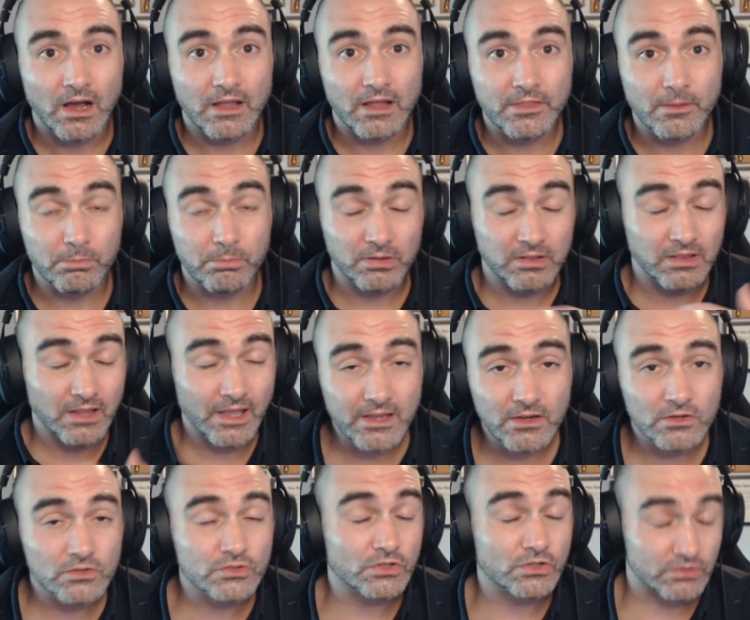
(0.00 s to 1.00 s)
The
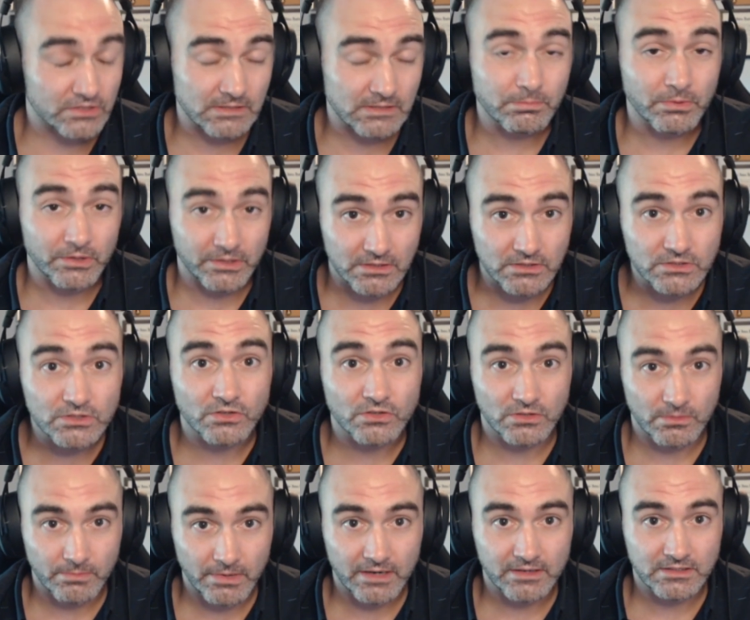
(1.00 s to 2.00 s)
players are deeply concerned
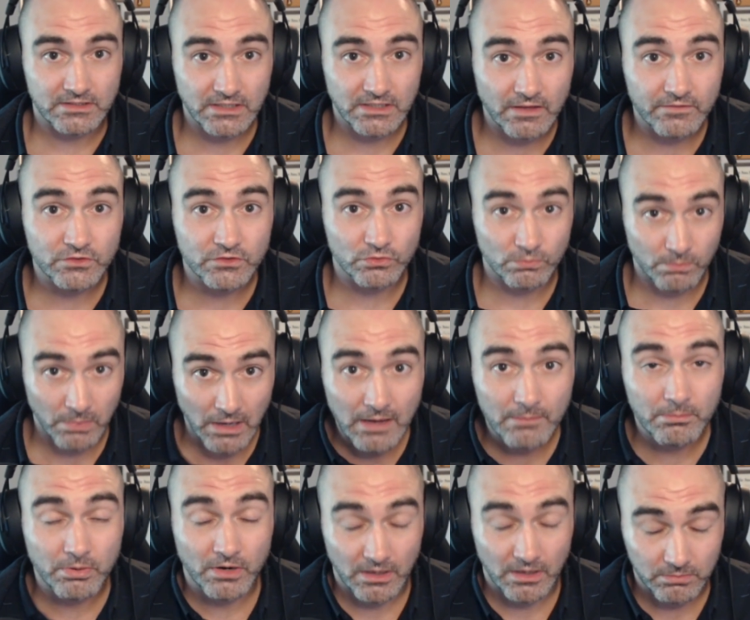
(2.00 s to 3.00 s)
about a TF2
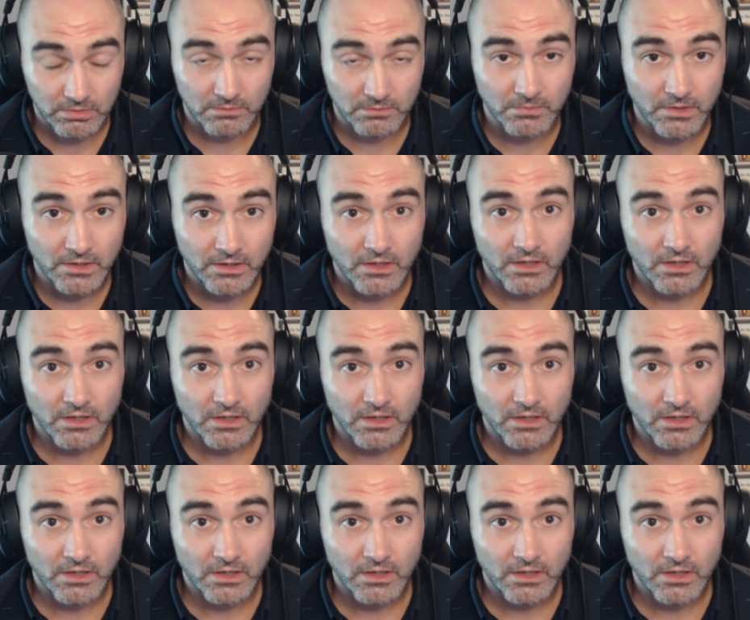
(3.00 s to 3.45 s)
bot problem.